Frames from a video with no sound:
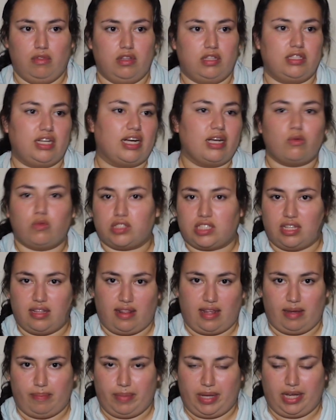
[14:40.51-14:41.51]
The dye
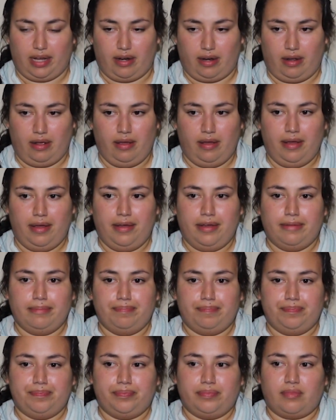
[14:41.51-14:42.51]
wasn't that bad.
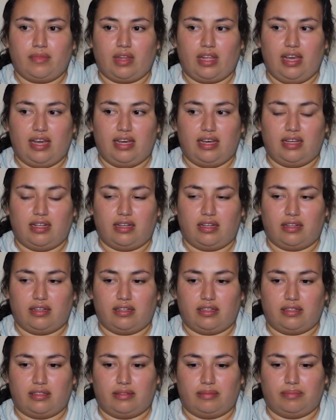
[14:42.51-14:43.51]
And
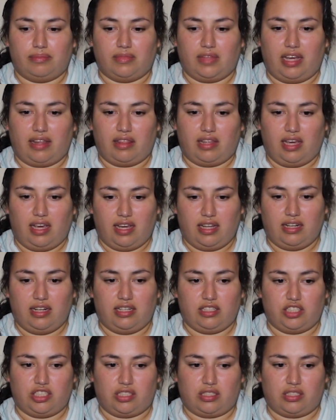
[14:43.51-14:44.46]
at the end,